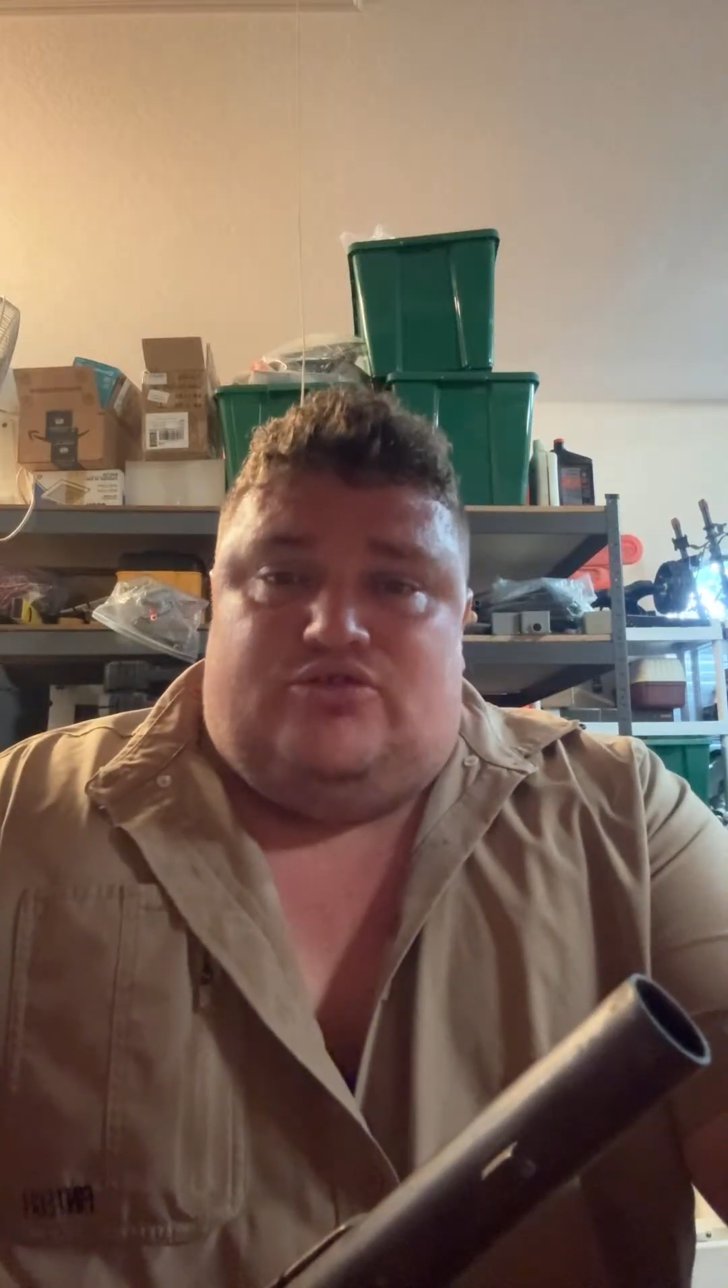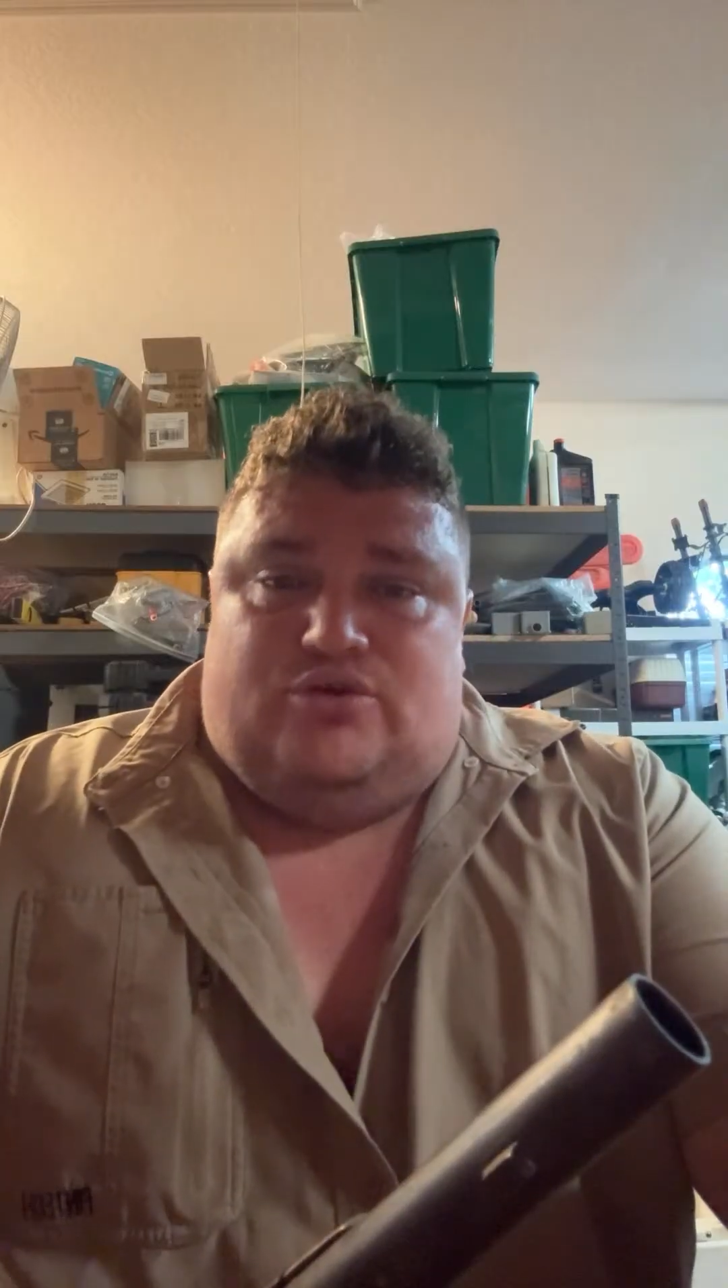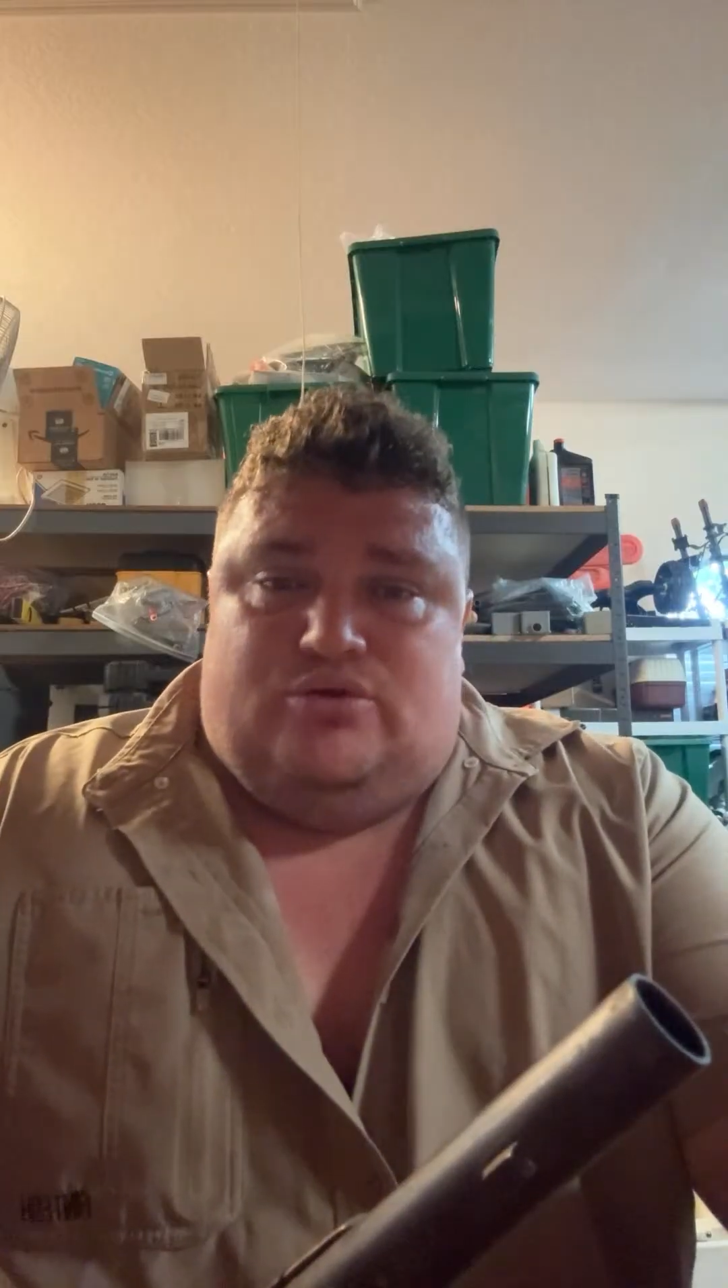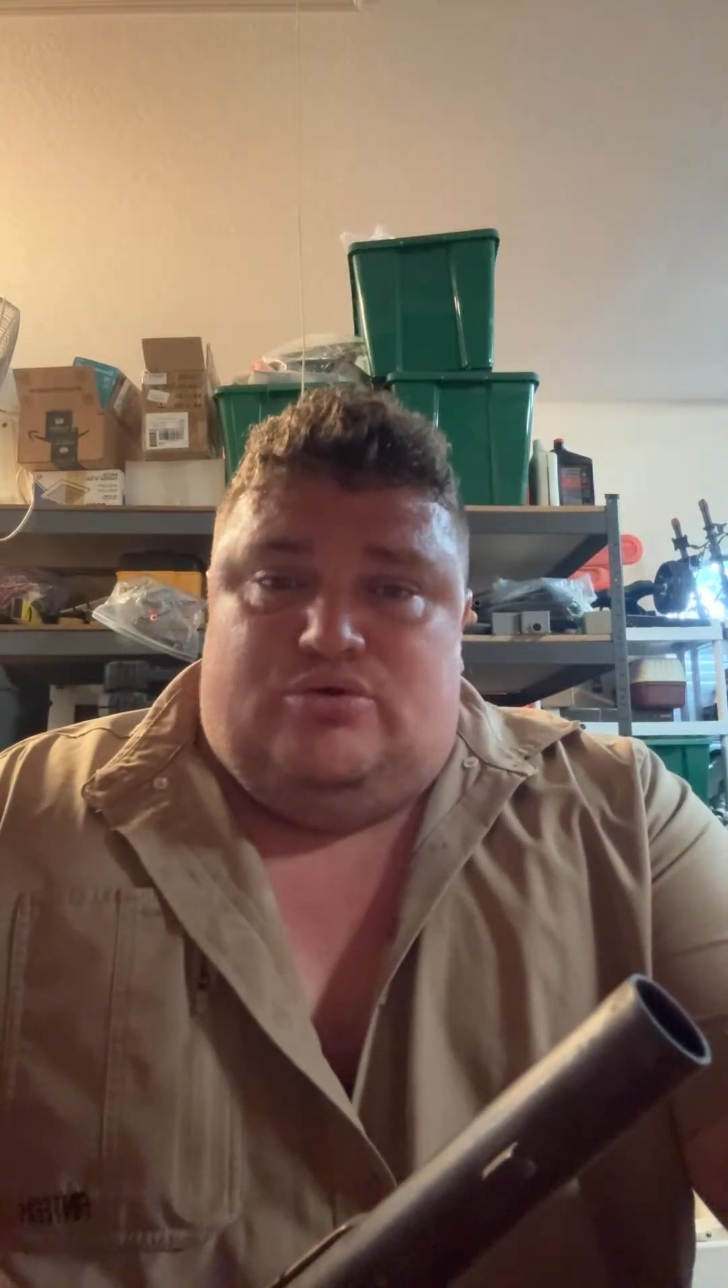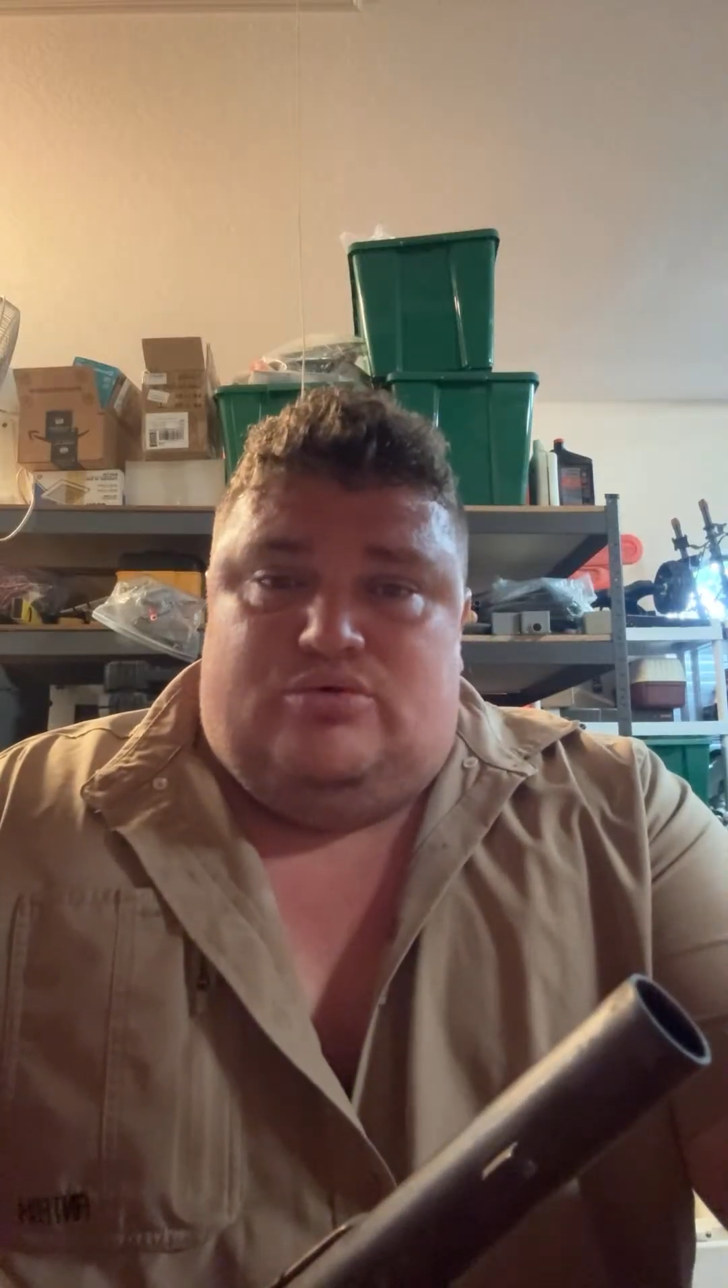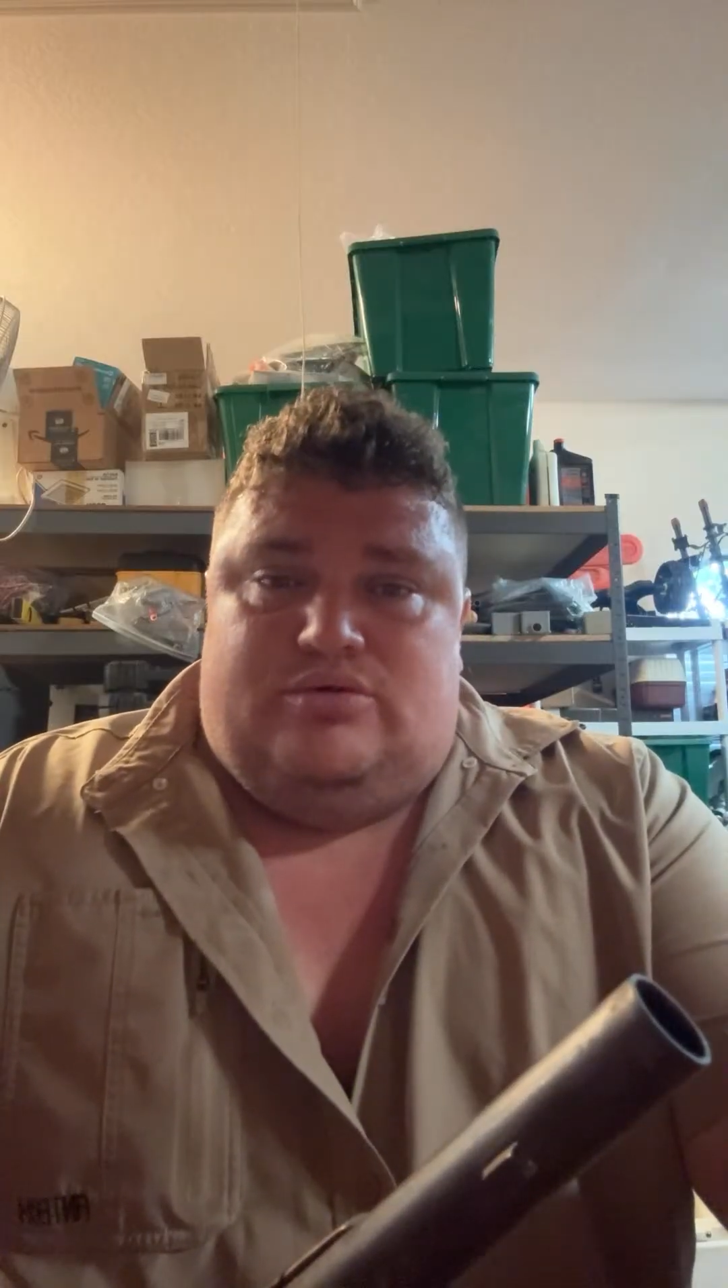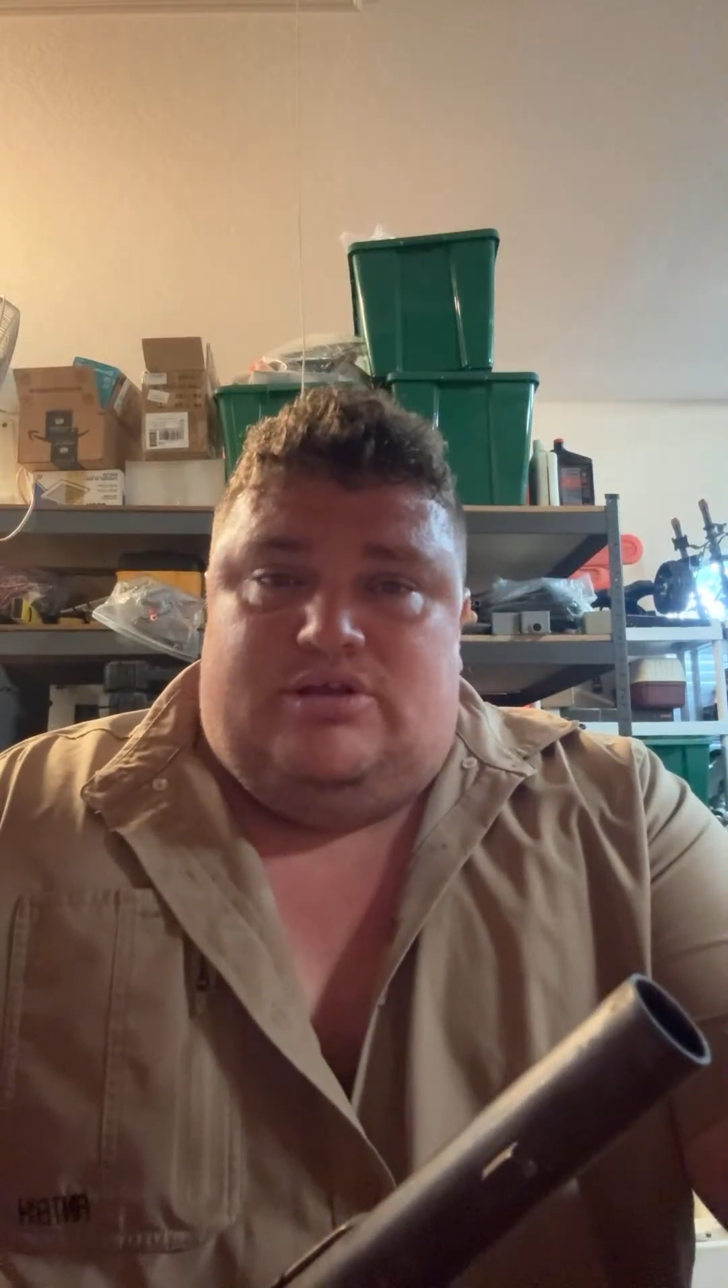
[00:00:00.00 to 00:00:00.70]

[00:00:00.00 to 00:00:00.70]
2,